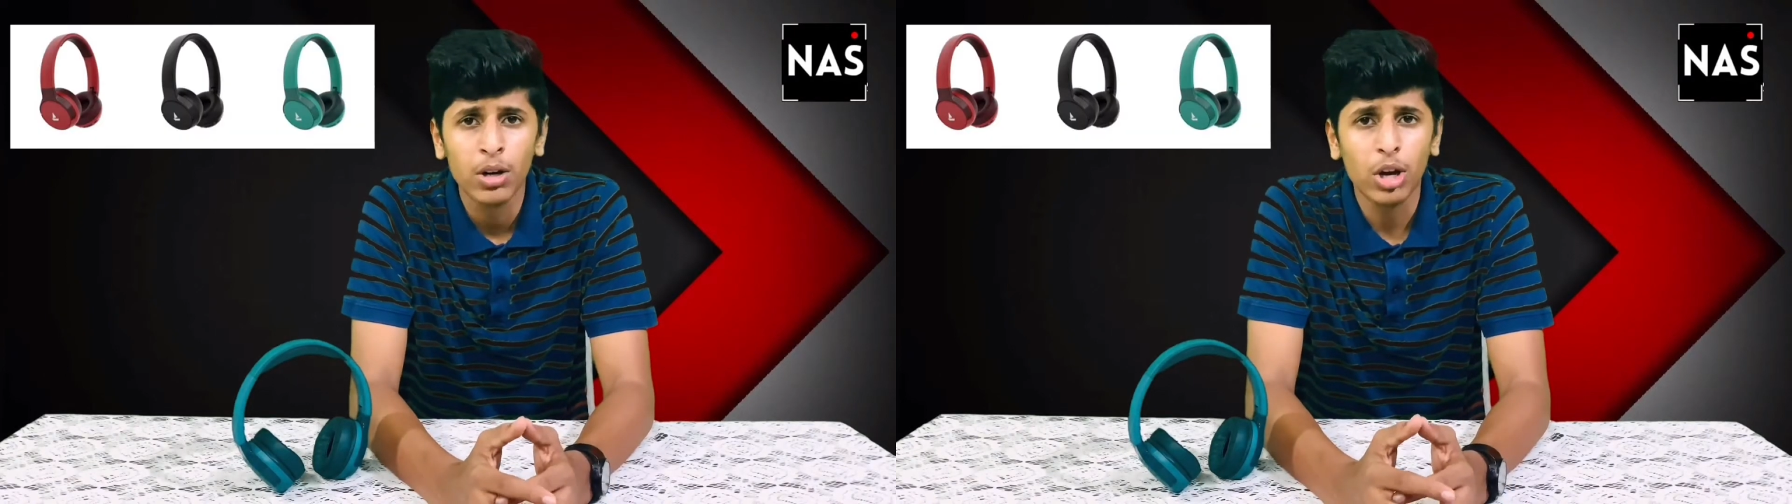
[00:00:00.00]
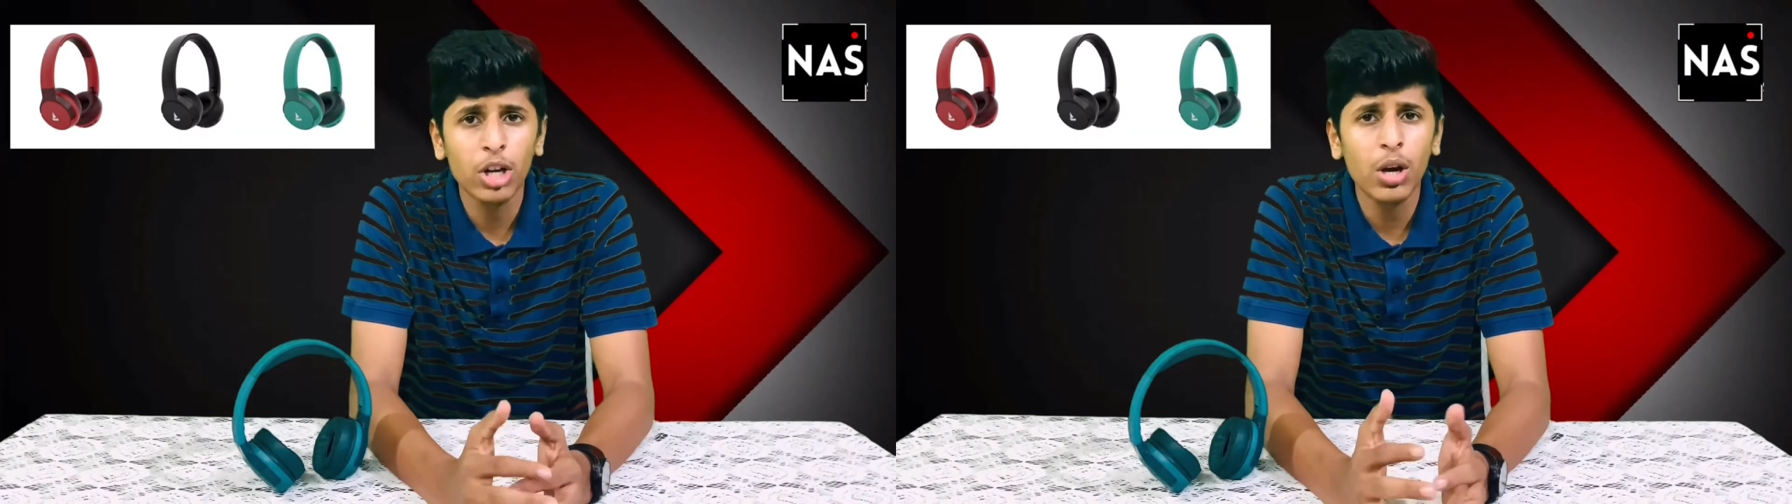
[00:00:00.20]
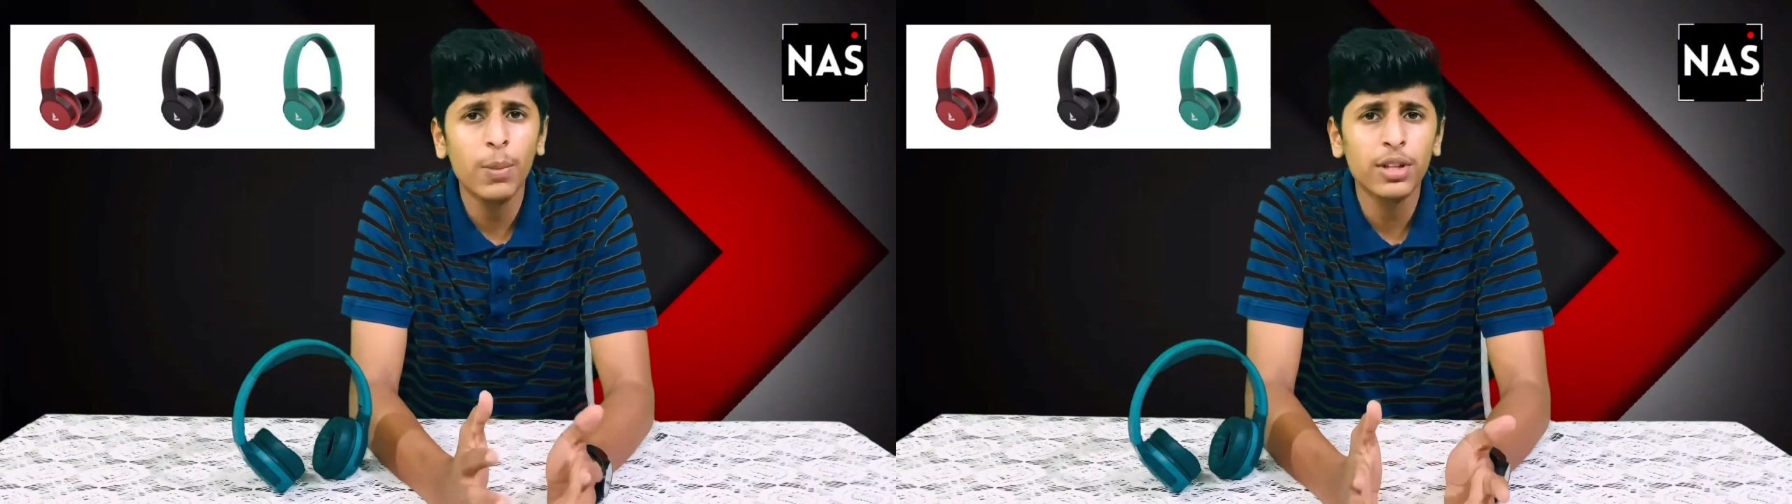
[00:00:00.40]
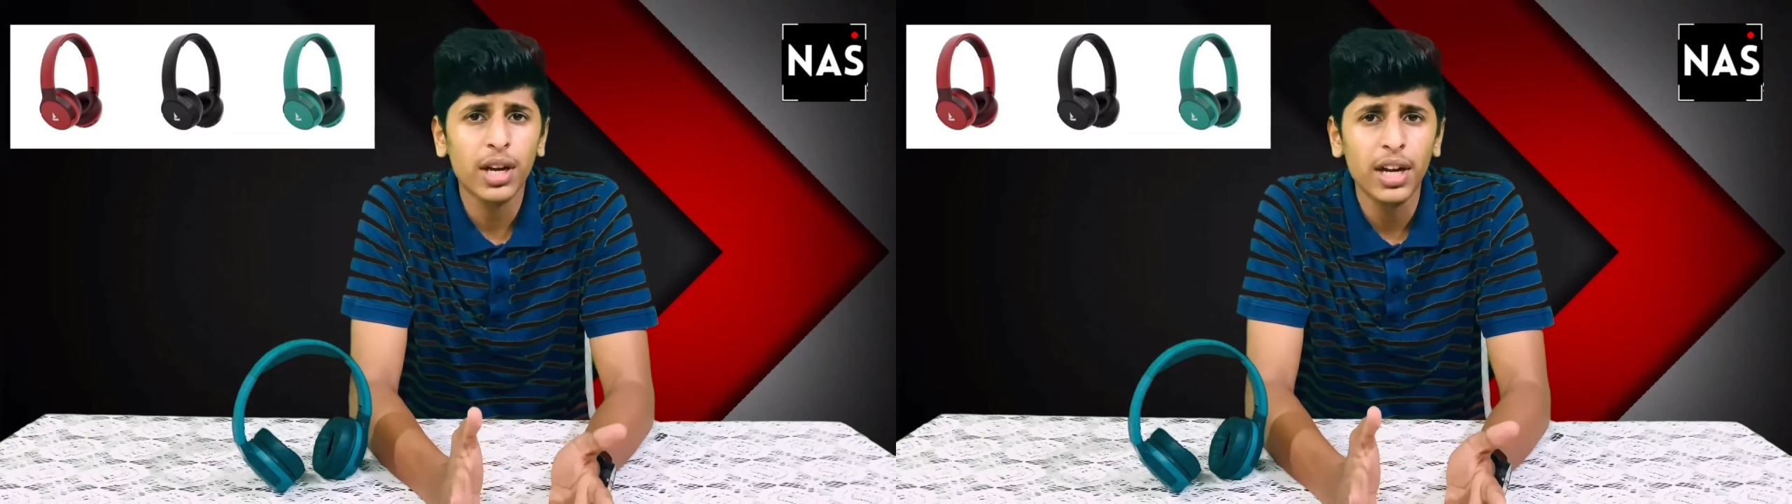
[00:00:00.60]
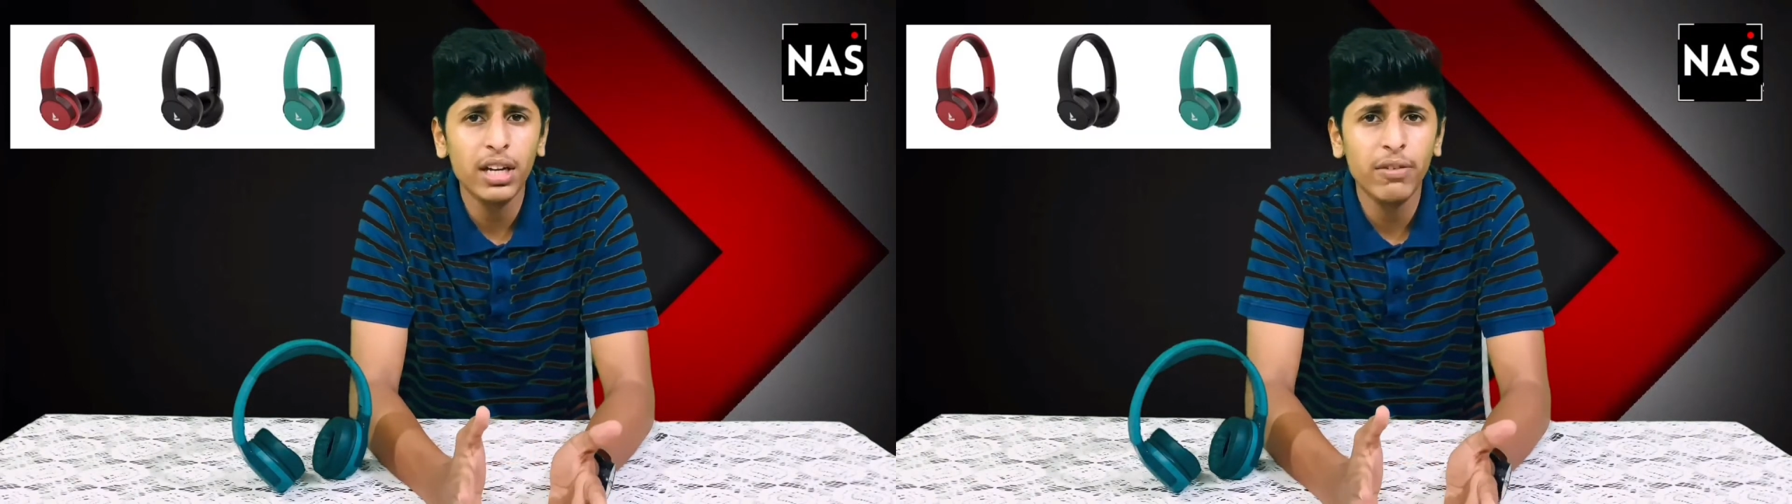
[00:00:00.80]
Talking about the
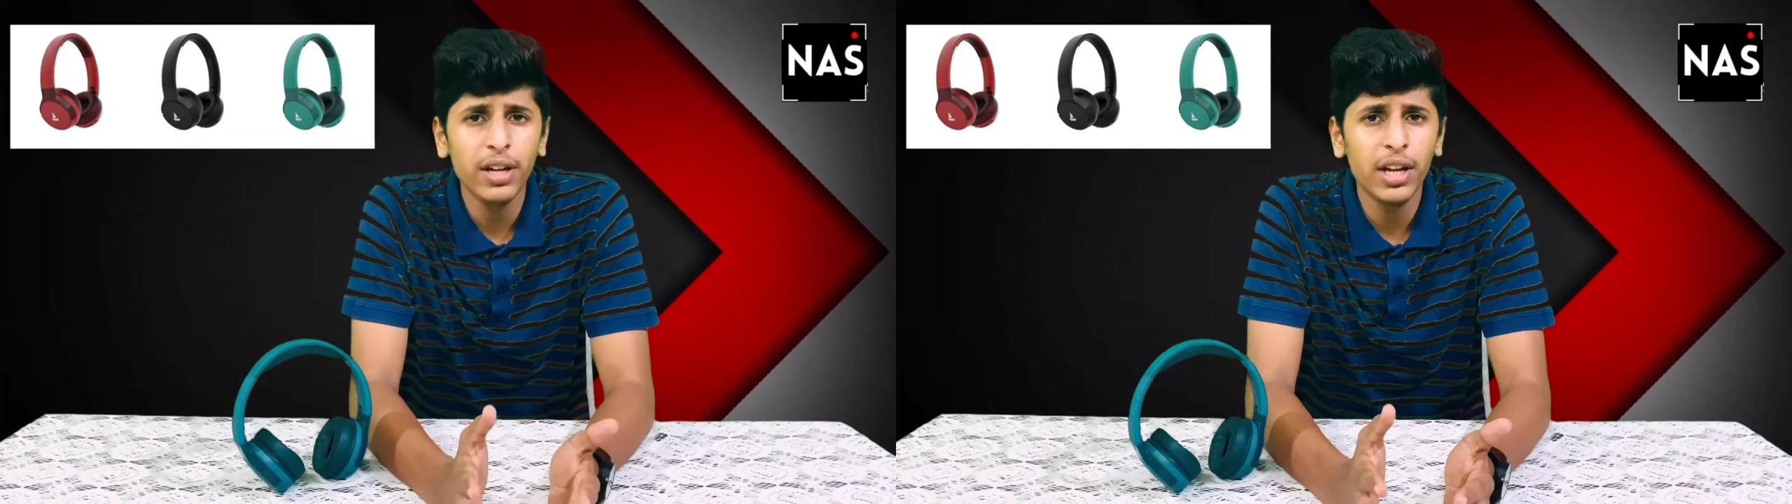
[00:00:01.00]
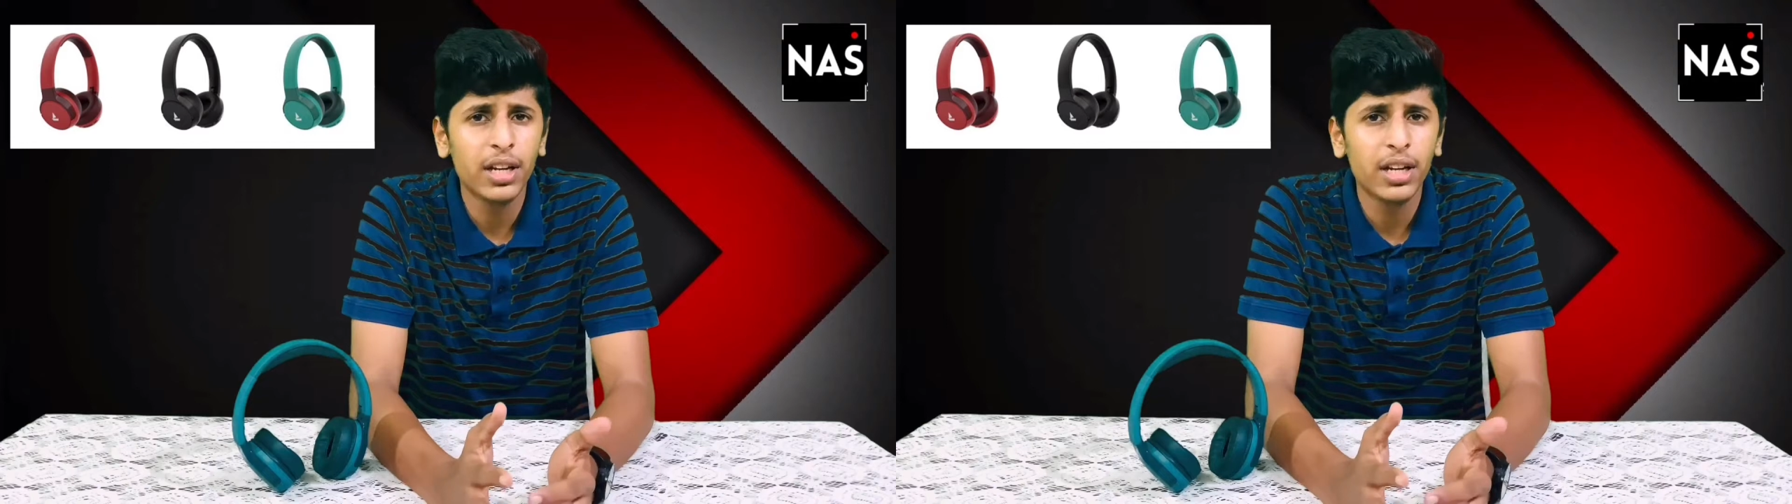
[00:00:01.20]
connectivity,